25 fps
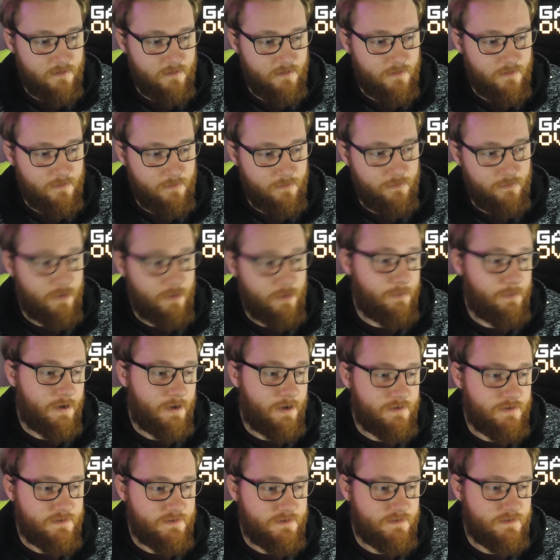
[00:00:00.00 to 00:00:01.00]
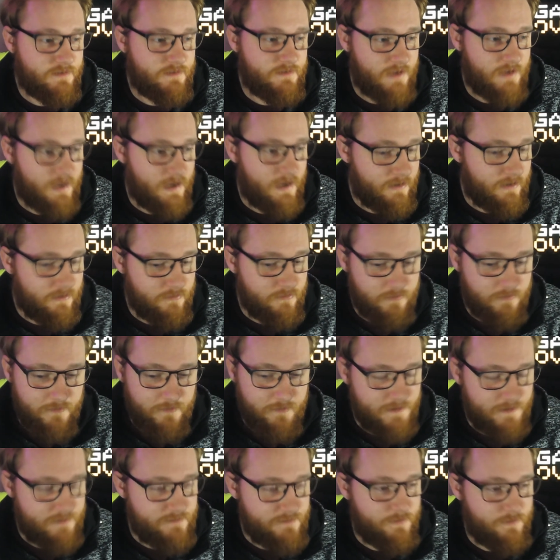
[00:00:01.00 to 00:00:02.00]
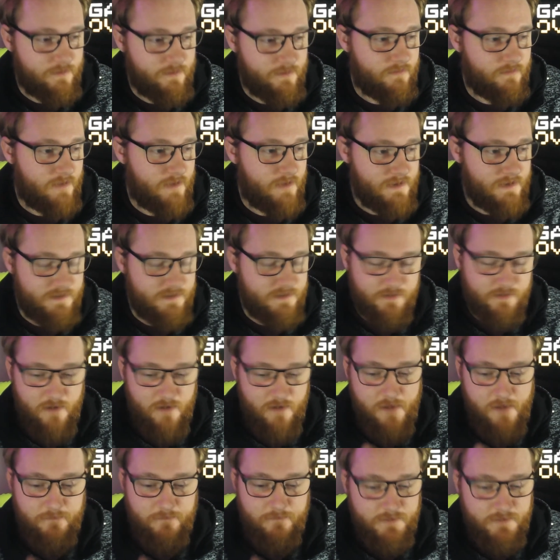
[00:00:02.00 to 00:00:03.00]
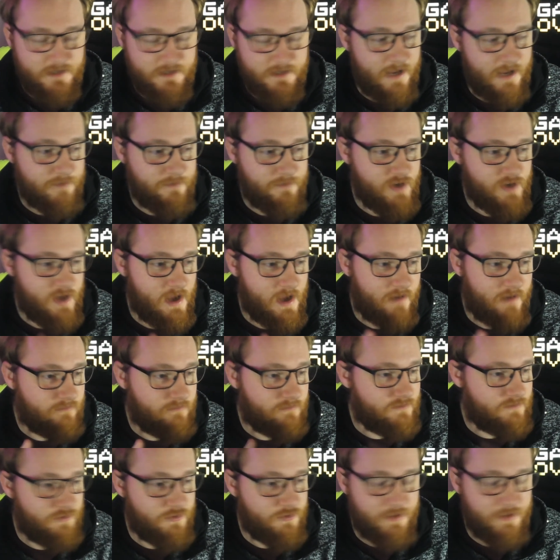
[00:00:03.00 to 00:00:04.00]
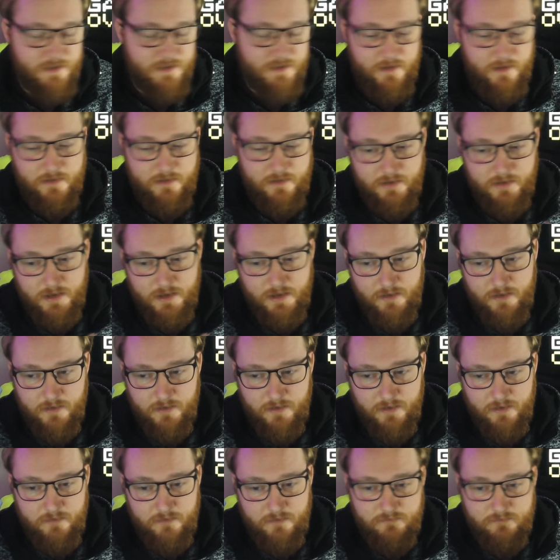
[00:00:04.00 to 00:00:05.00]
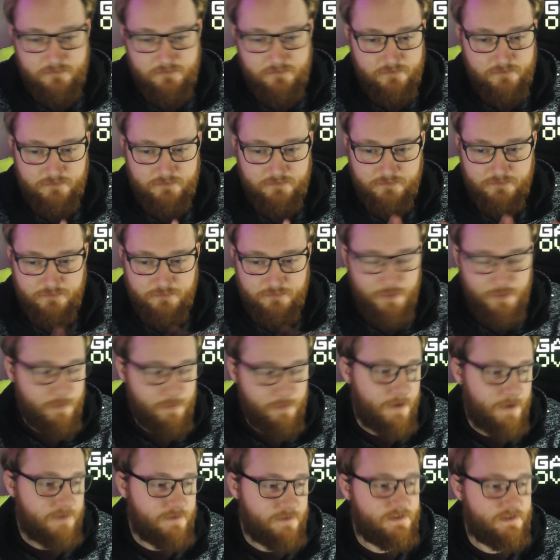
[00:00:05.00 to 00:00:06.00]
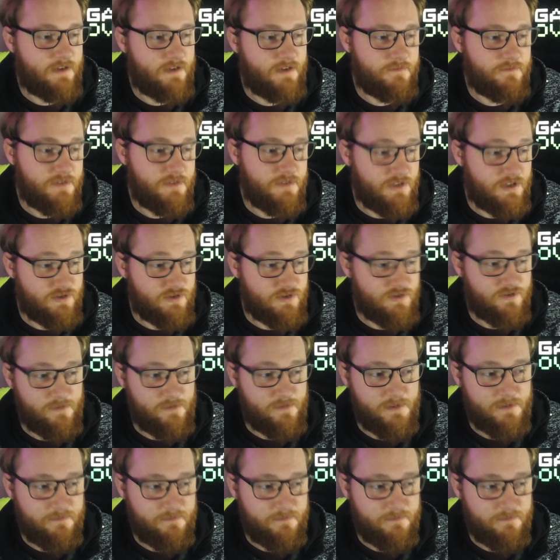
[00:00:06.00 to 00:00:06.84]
put posts out, Facebook, Instagram, Snapchat, Twitter. Put posts out that you're streaming.